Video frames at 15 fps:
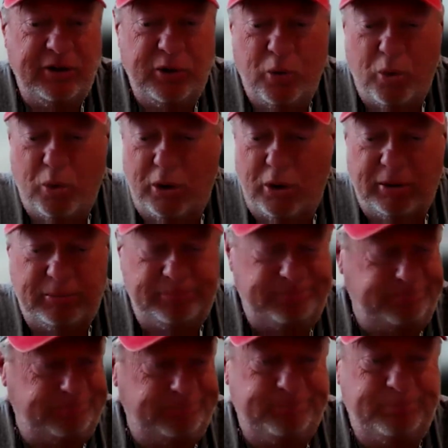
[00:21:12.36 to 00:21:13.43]
your
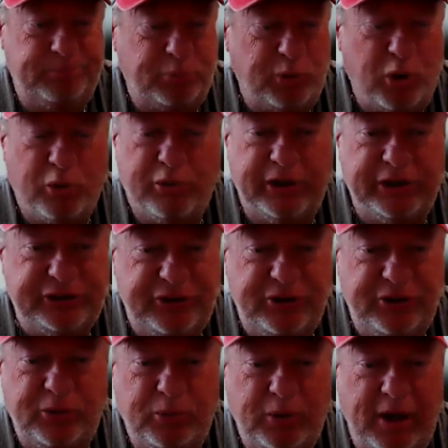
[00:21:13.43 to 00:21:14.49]
brokerage
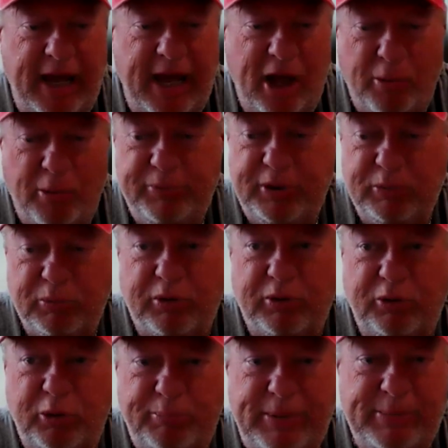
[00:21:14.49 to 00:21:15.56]
to help you
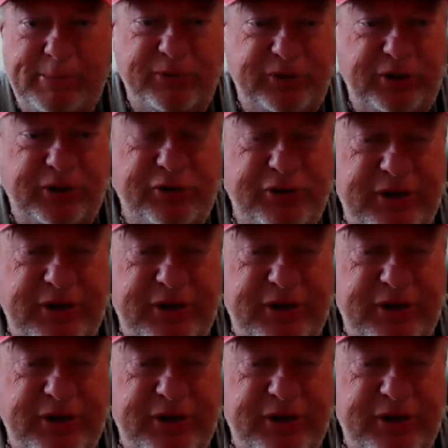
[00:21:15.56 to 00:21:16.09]
recruit people to your